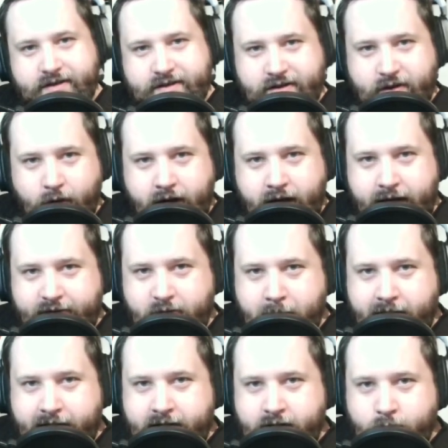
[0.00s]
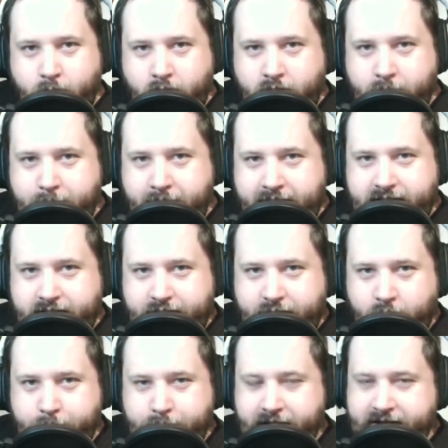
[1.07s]
What's going on, everybody? Welcome back to
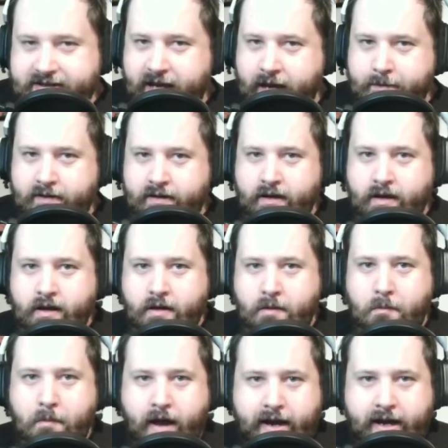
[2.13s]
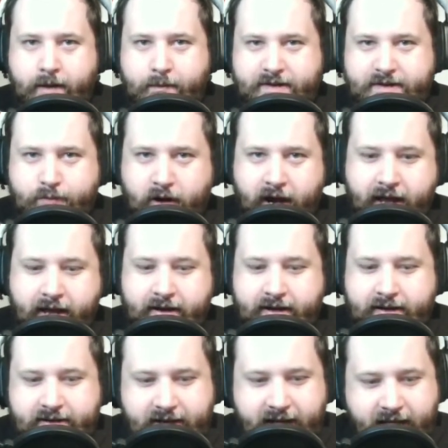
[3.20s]
Third Place Gaming. My name is Brad,
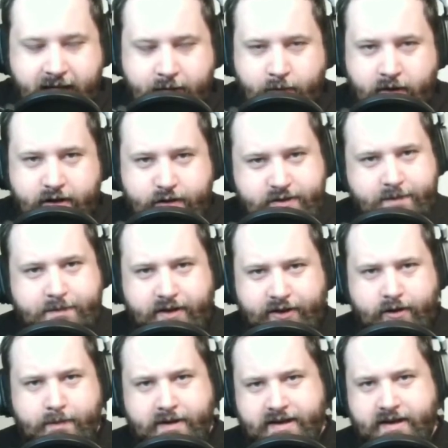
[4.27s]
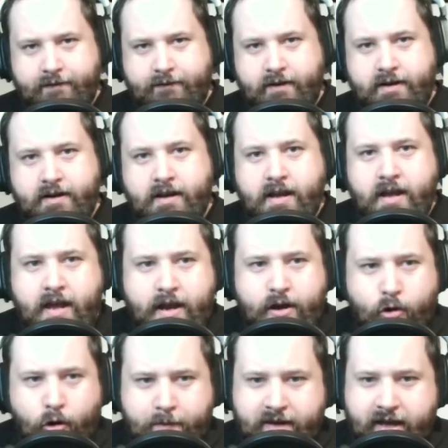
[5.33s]
and today we're going to do something a little bit different.
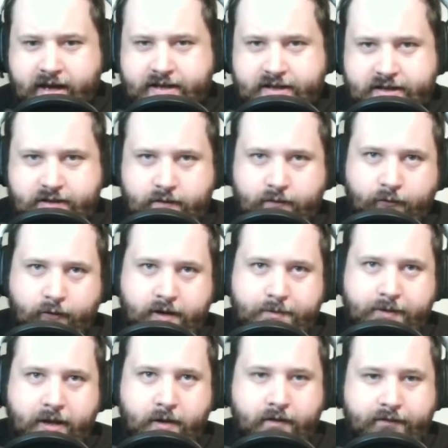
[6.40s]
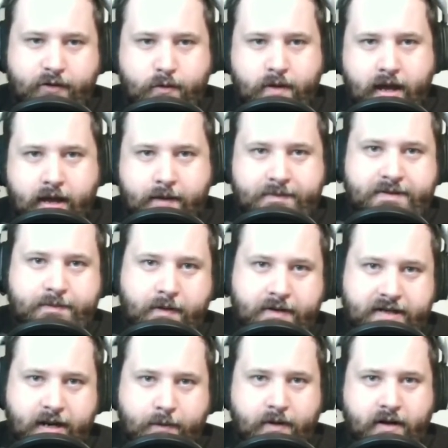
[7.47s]
Normally I just do free-to-play review games, but
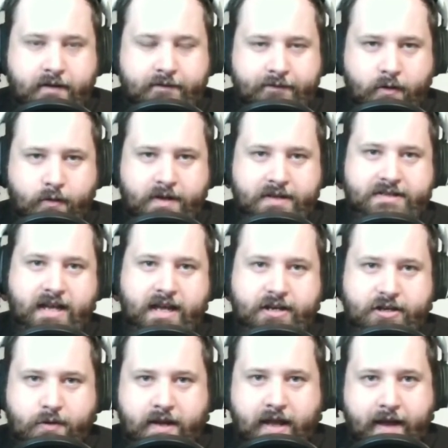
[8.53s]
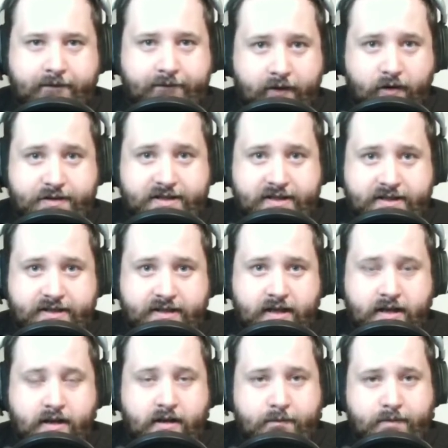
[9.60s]
today we're going to focus on doing a versus
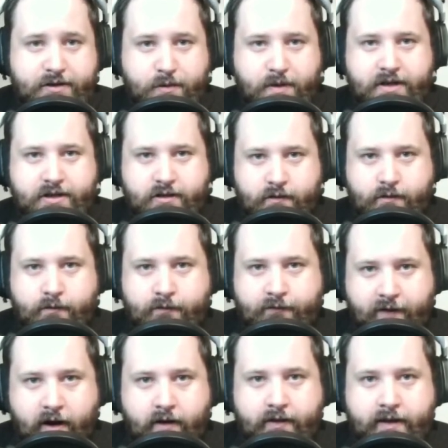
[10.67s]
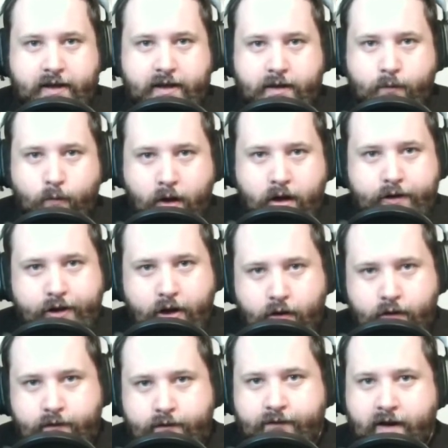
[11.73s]
between two fairly
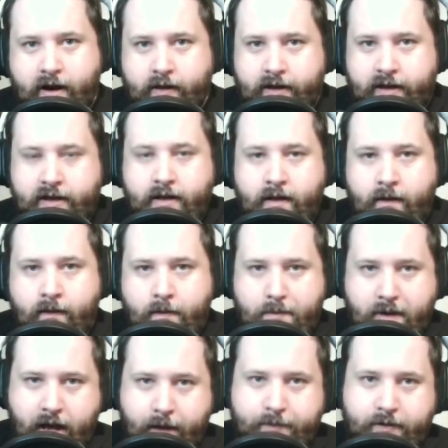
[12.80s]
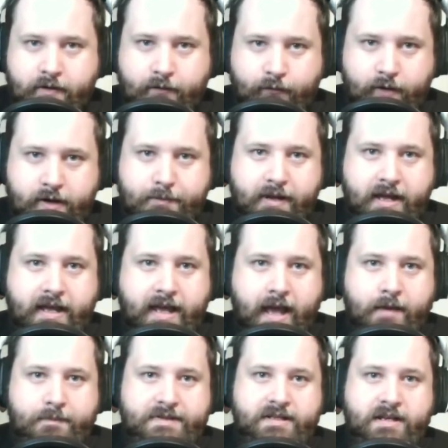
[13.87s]
well-known, fairly popular free-to-play
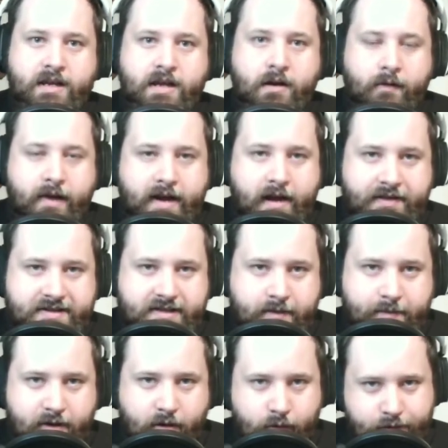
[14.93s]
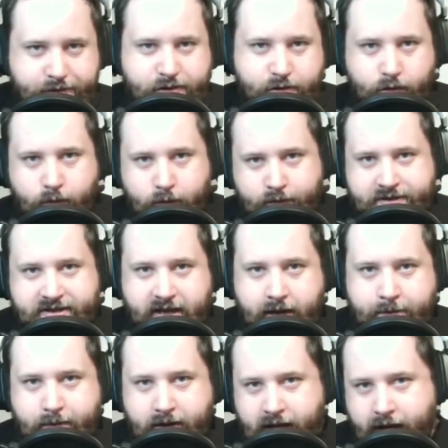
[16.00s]
games. Right now that's going to be Old School
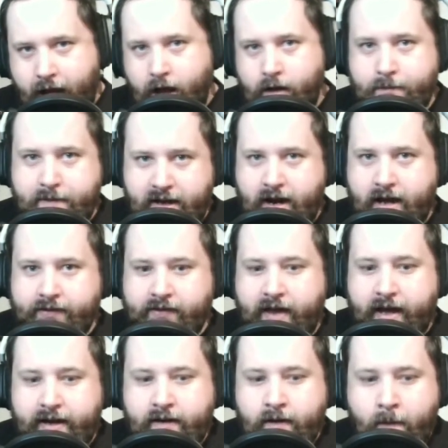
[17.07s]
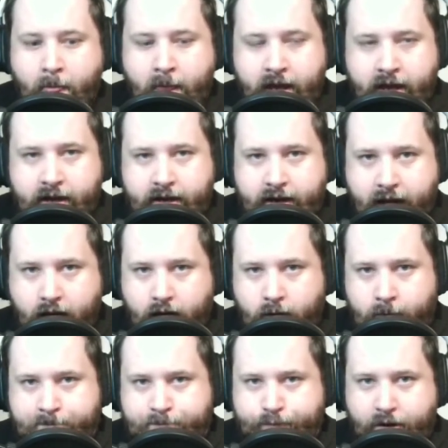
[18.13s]
Runescape and Albion Online. Now,
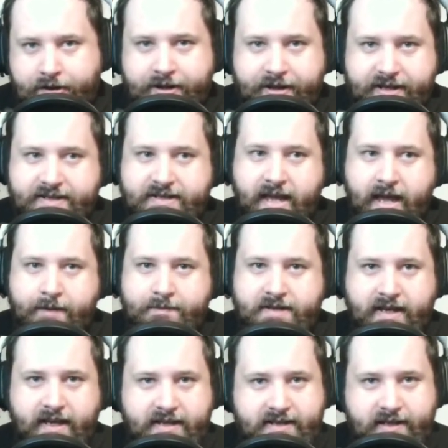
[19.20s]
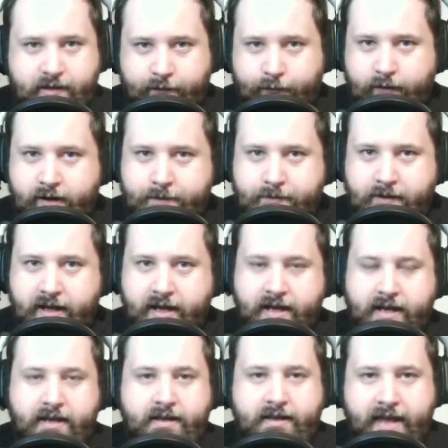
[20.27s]
both of these games, like I said, they're
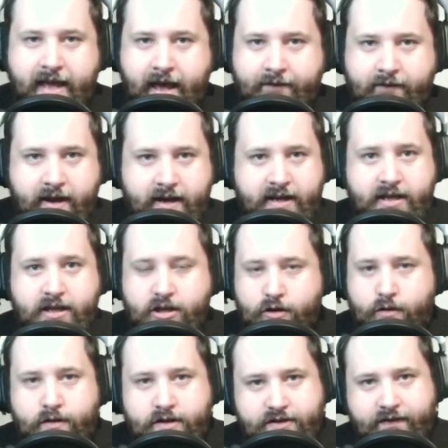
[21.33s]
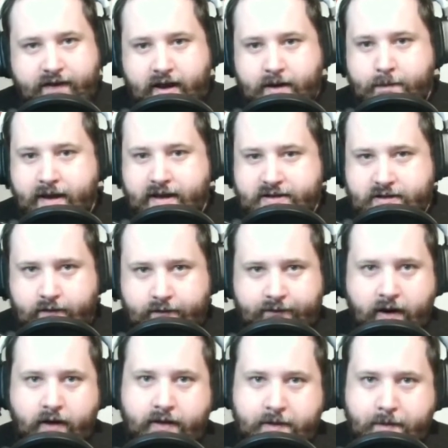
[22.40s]
free-to-play, they have a huge fan base, they're
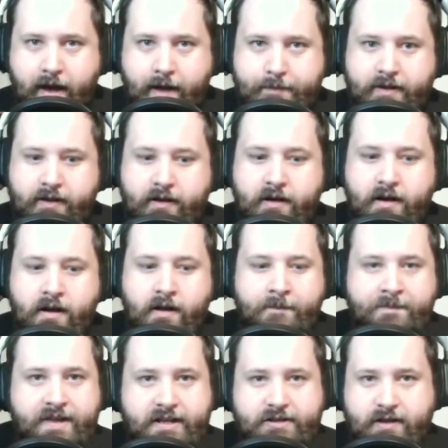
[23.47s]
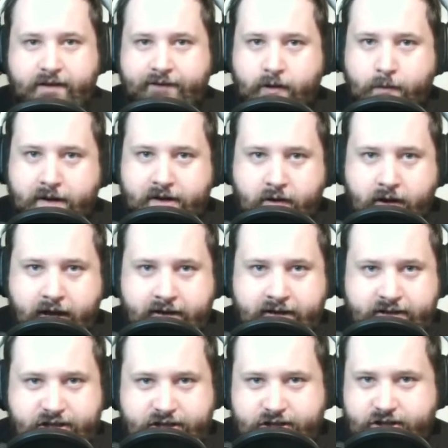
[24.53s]
fairly popular, and so I figured we'd go ahead and
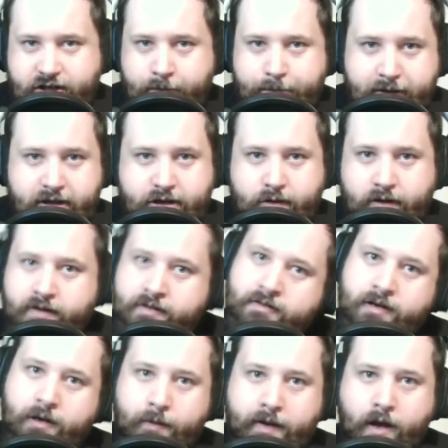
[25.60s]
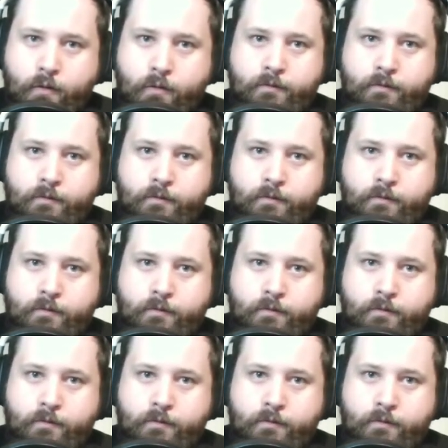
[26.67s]
just jump into it. Here we go.